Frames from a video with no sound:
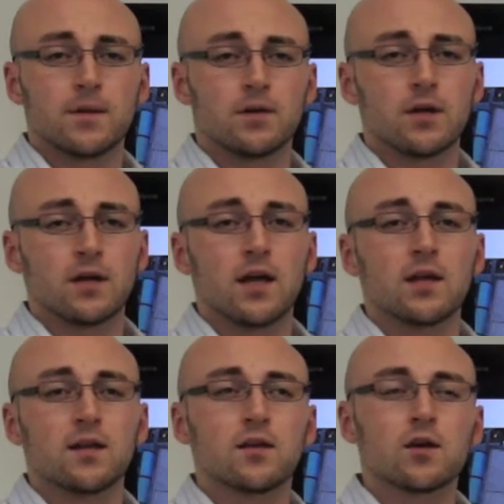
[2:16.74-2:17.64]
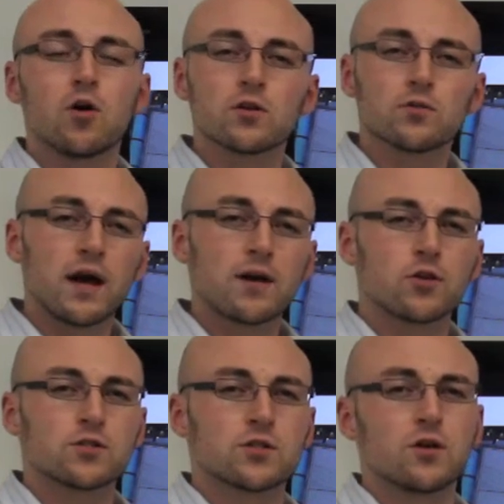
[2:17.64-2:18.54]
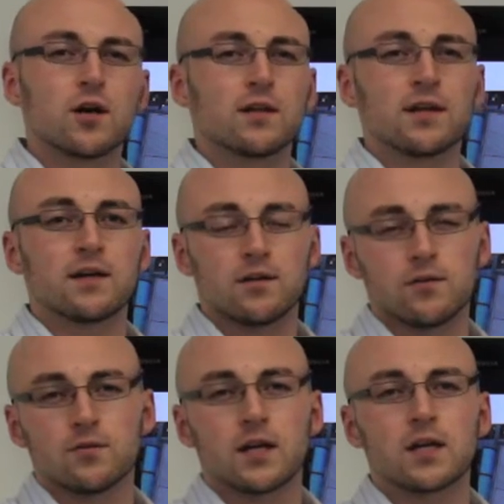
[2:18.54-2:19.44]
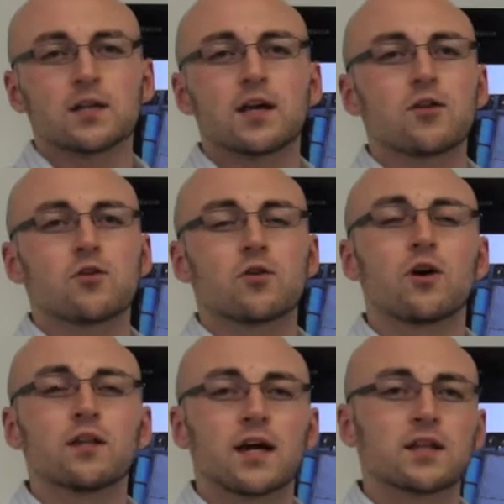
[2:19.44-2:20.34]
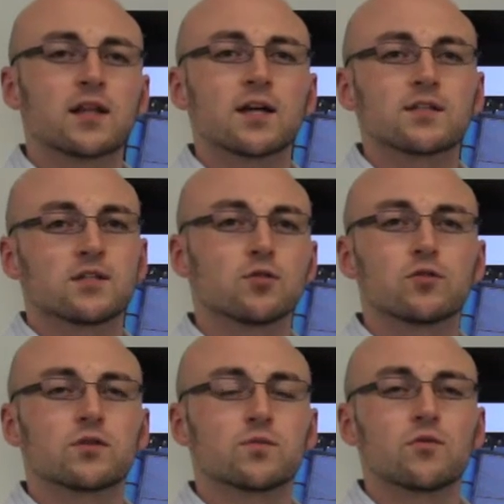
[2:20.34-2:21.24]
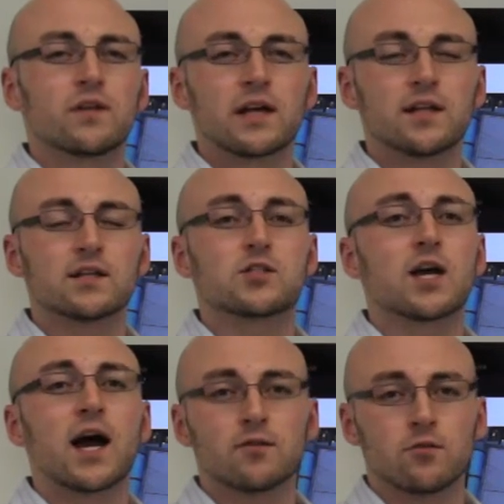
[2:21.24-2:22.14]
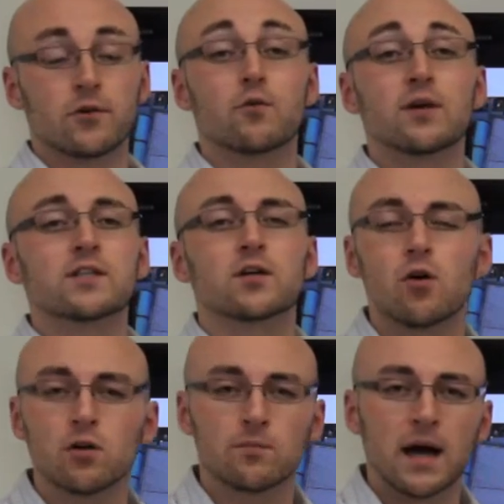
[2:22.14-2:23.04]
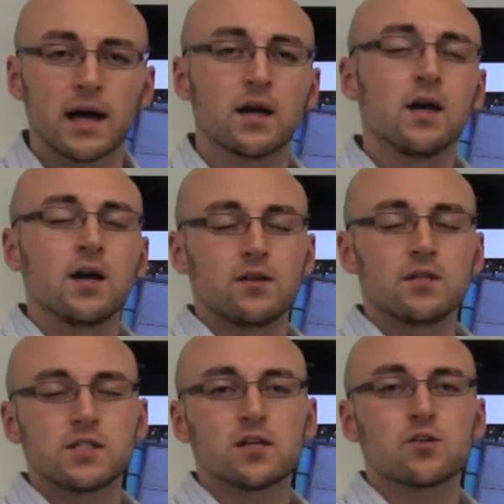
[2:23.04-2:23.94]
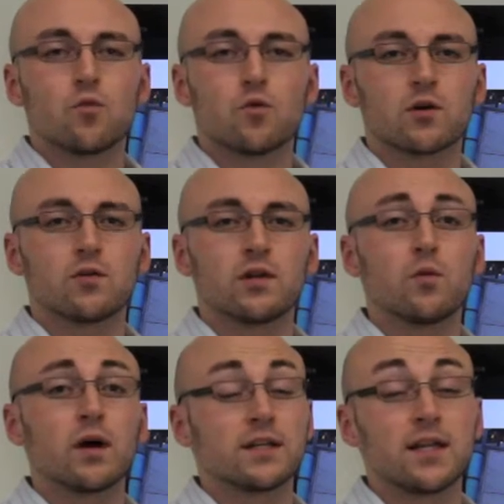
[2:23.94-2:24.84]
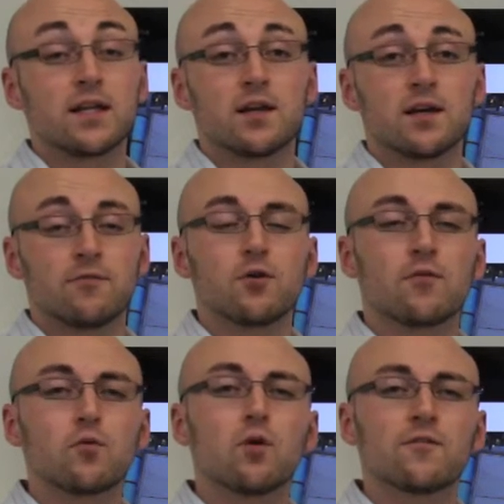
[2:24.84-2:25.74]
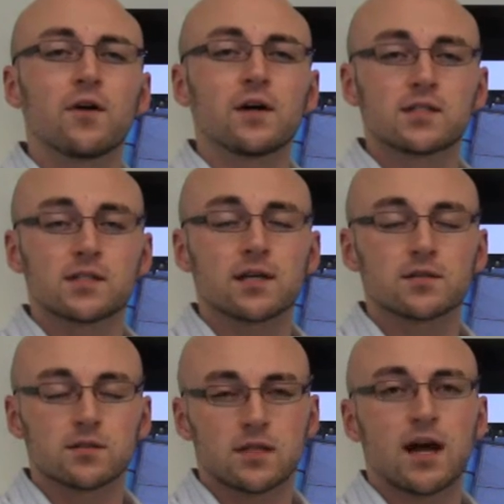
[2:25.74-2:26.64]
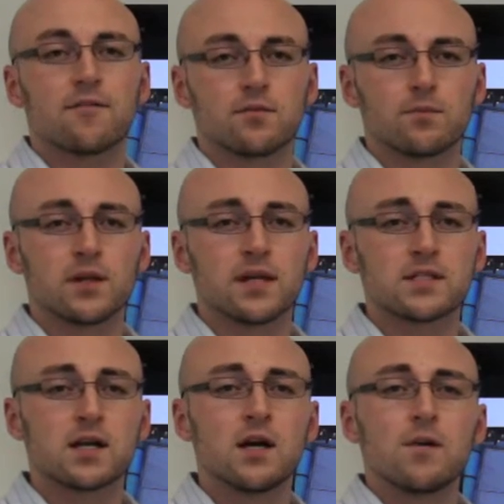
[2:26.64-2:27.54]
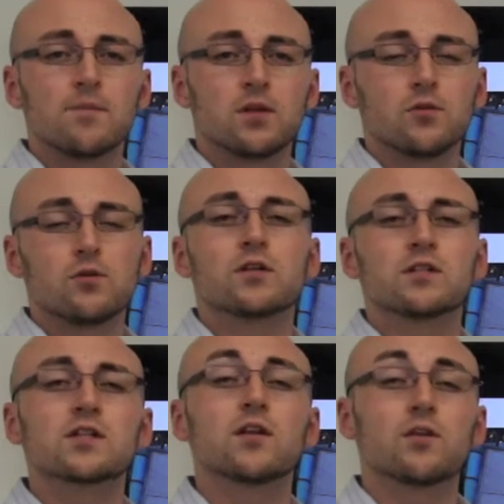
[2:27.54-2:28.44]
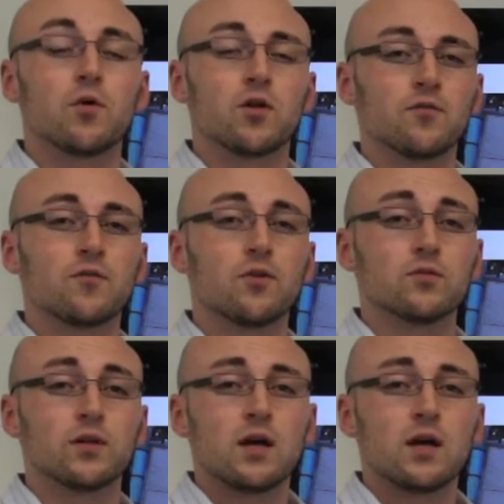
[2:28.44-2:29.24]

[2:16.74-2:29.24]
And the call to actions are not like, get in touch or contact us. It's more of like, let's chat or request a call back. These tend to work really well. And then if you have qualified sales staff in place, you can sell them on the phone.